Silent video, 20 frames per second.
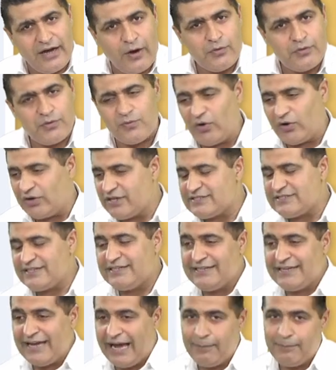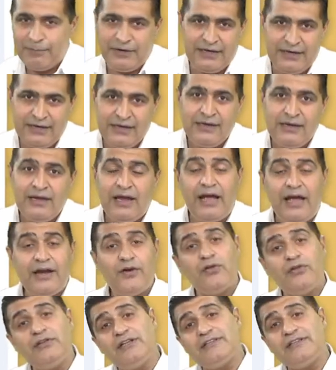out, what is really happening. And
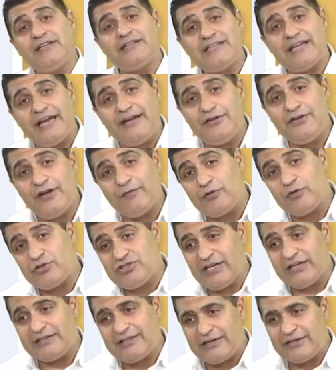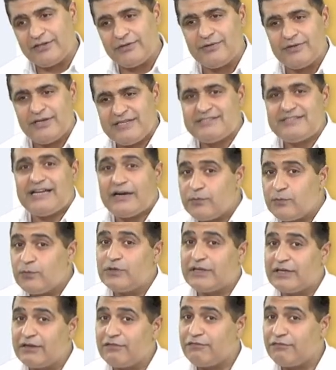on the other side, you have to check that, you know, is that
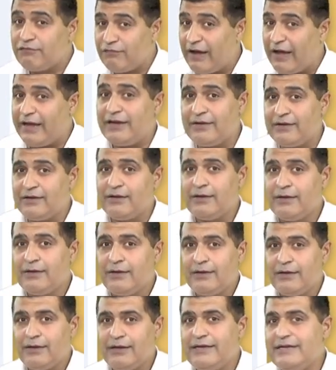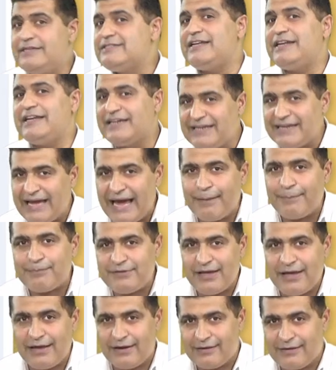working fine? Is there a gap
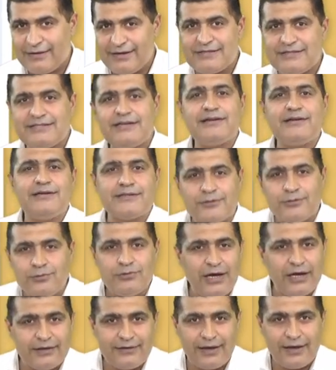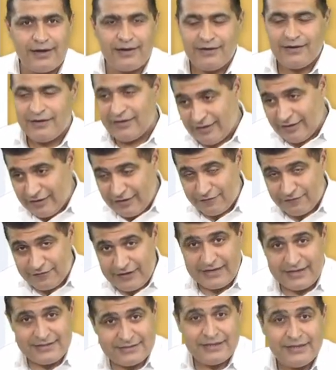there? Is there a lacuna there? If
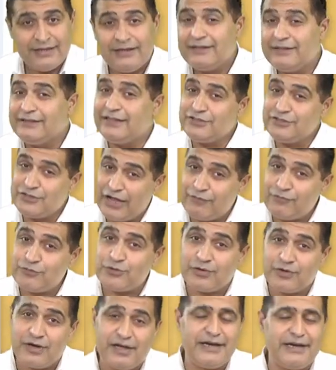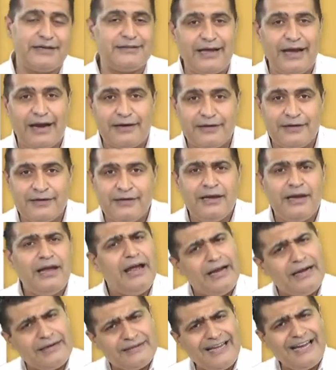yes, then you have to correct that.
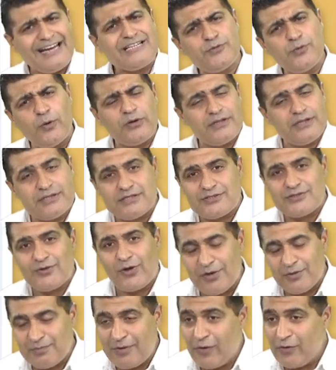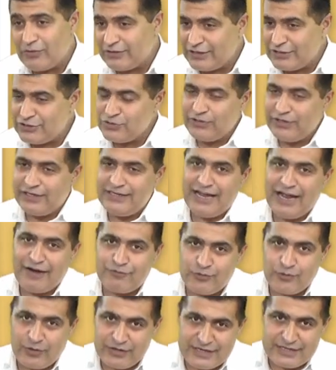And that's what this is all about, that you really have
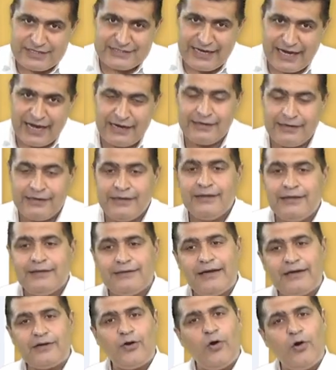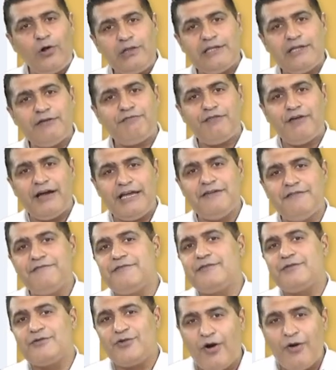to understand that all the five
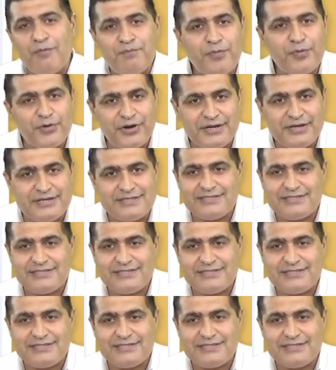components,